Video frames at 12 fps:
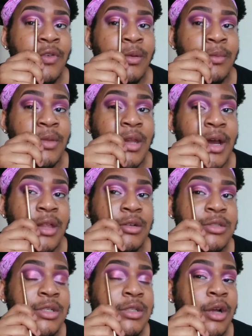from lighter
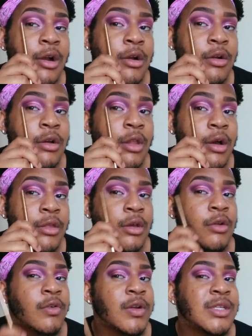to darker along the
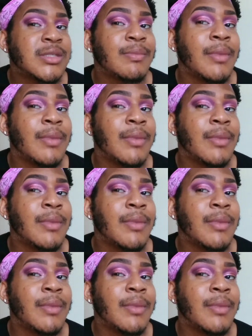crease,